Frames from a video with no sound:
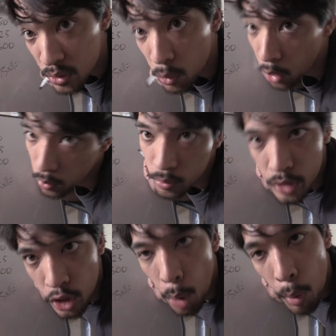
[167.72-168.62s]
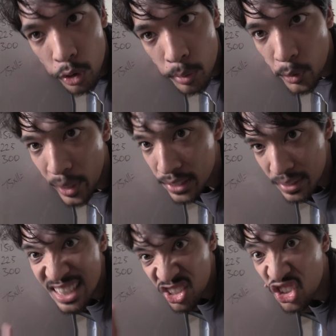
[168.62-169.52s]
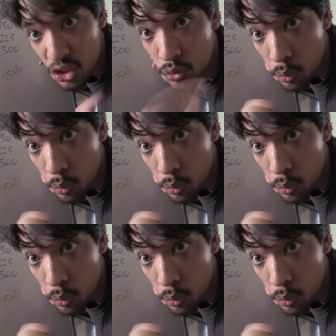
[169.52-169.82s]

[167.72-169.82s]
multiple ways, and these are just